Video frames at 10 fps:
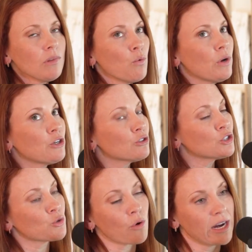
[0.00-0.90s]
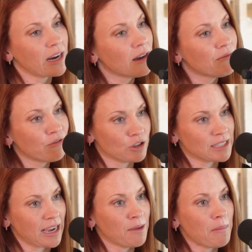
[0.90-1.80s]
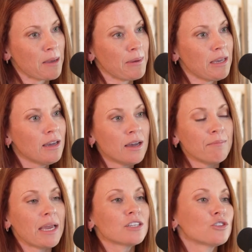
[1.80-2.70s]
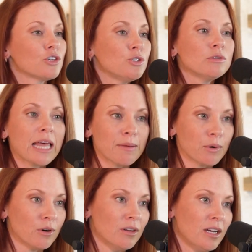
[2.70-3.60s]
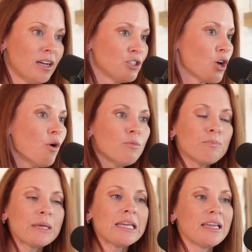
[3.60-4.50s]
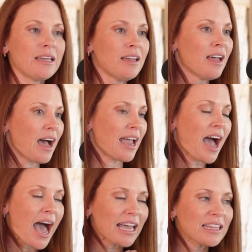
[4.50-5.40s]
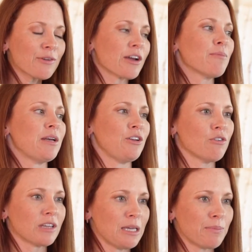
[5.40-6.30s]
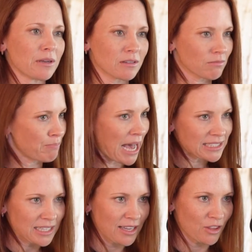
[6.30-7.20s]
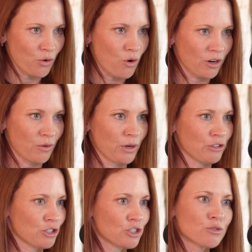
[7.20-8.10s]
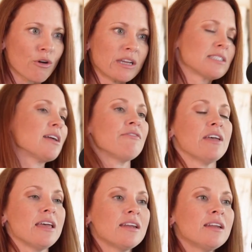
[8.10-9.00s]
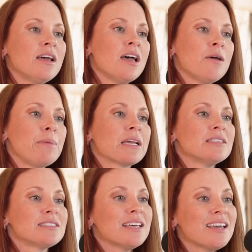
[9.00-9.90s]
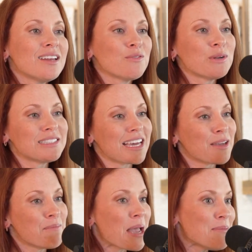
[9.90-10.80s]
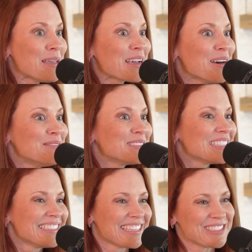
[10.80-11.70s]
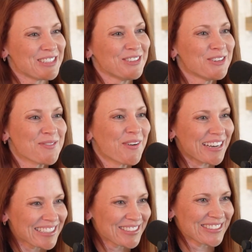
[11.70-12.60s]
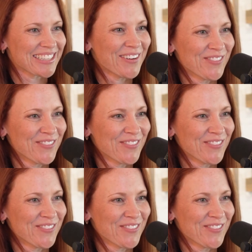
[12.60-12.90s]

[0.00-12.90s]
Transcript: When you're storing them for second baby, make sure you label. I highly recommend you don't keep a basket in the corner where you're just throwing stuff in, because then when second baby comes, that's you're pointing to yourself.